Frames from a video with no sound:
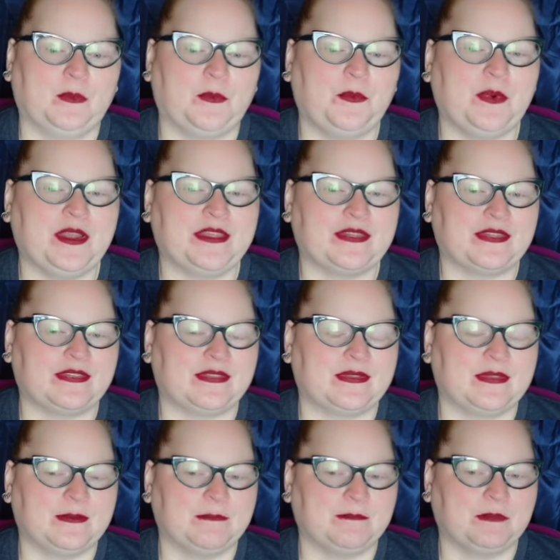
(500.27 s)
With
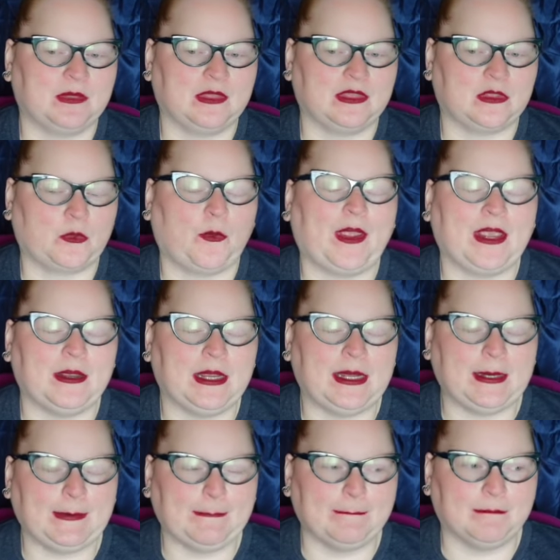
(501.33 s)
the
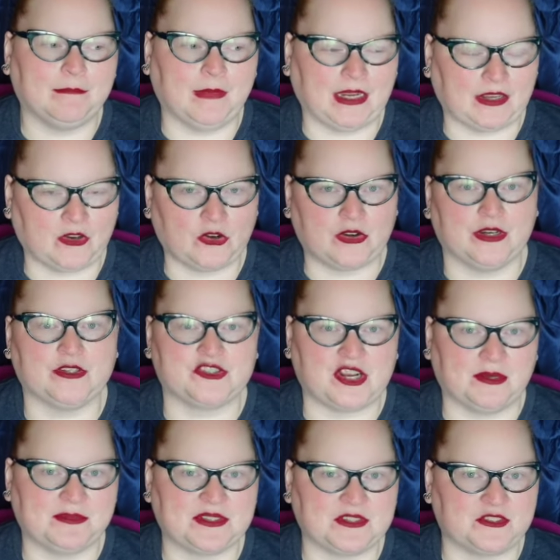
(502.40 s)
way my current
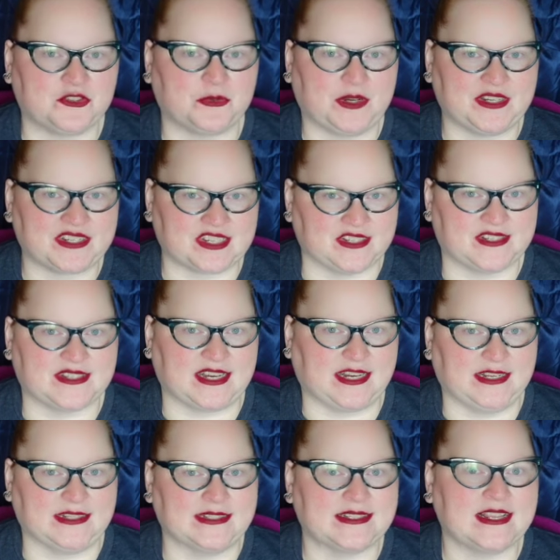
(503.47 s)
job situation
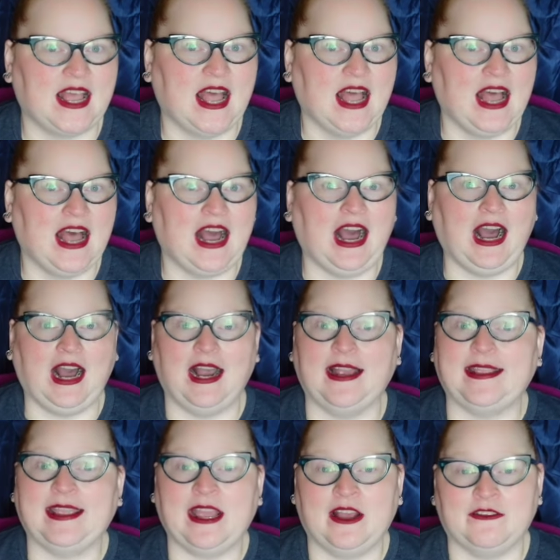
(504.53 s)
stands,
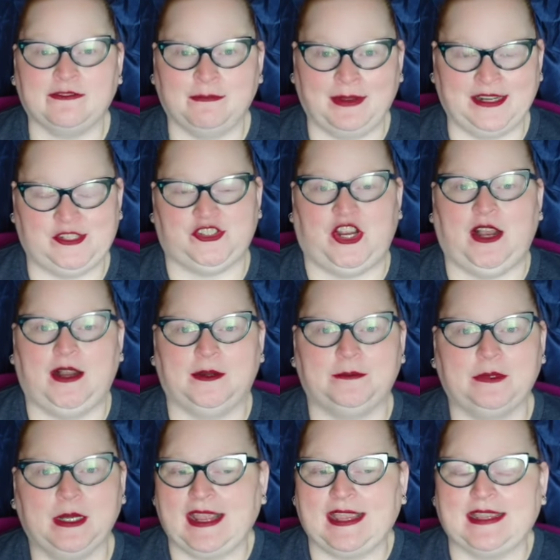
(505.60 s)
I have my job,
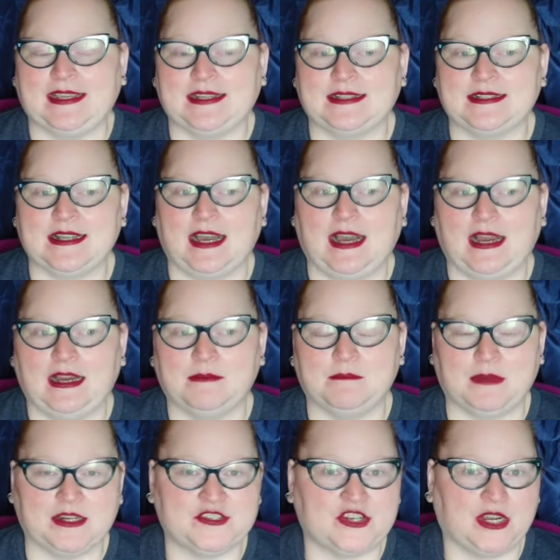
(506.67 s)
and
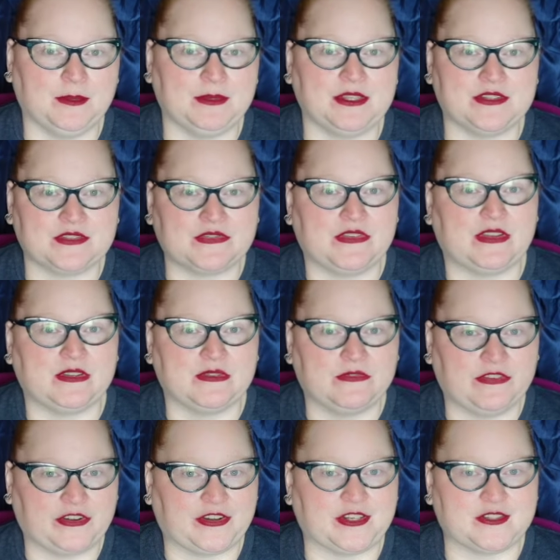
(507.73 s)
my job is
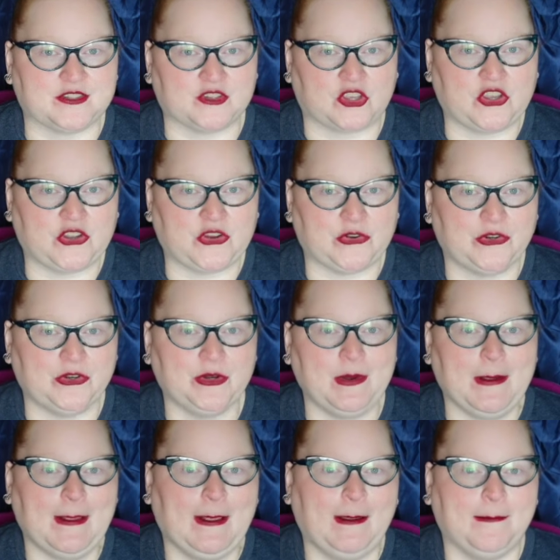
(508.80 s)
very secure,
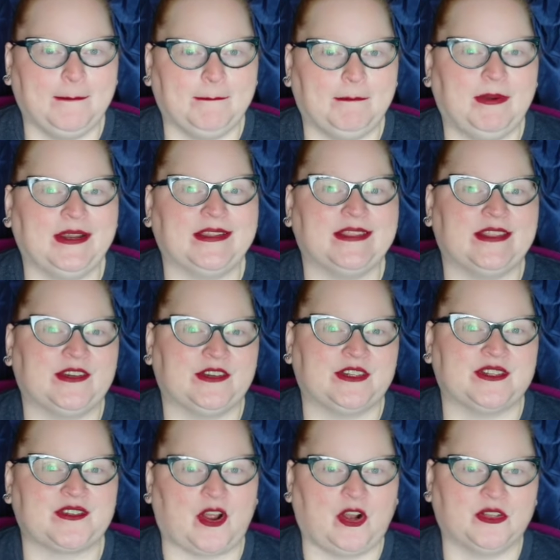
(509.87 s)
but there
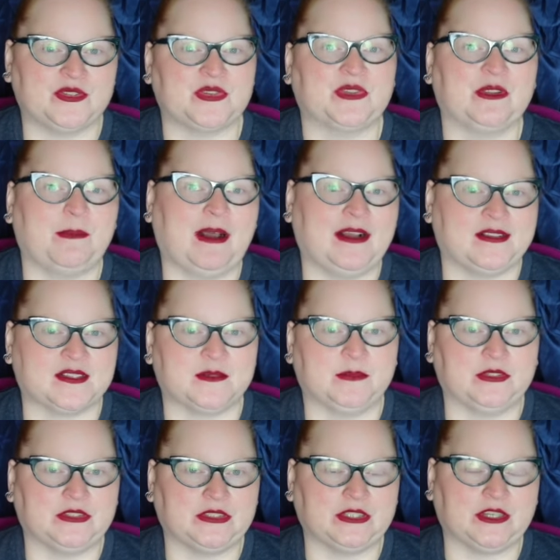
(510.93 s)
is also the
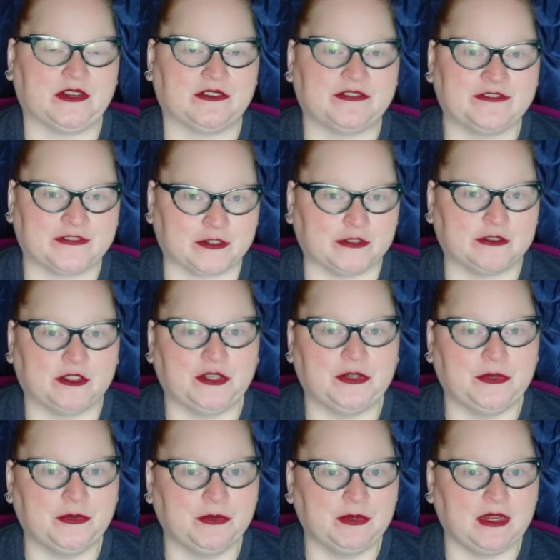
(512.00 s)
possibility of
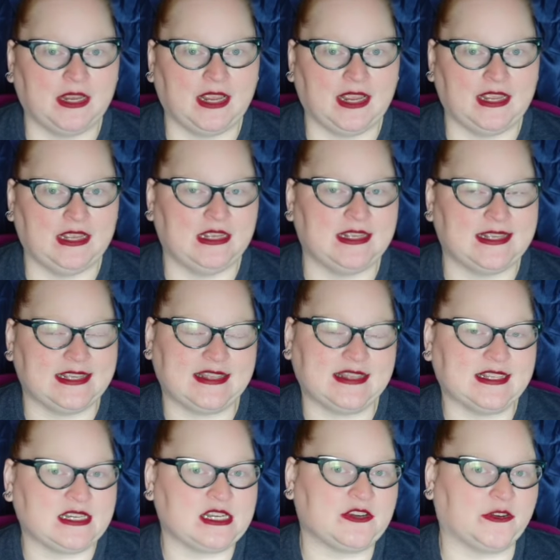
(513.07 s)
furlough in the
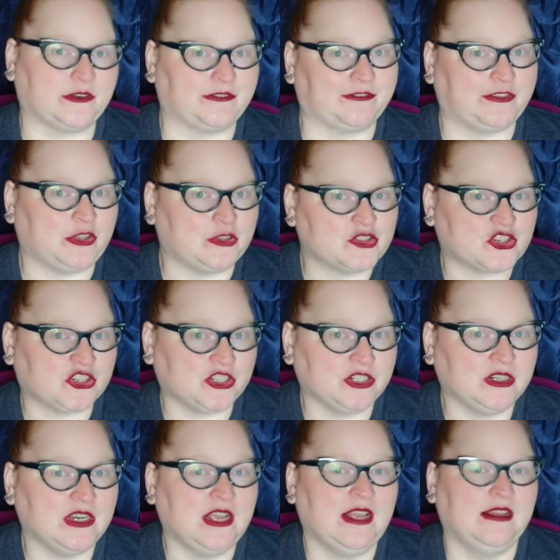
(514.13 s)
near
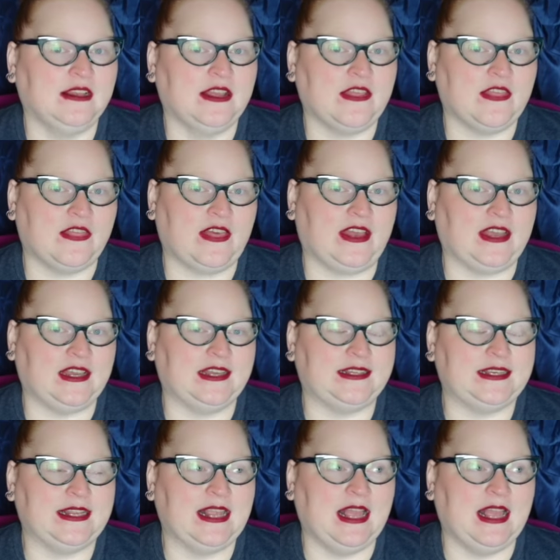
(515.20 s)
future, that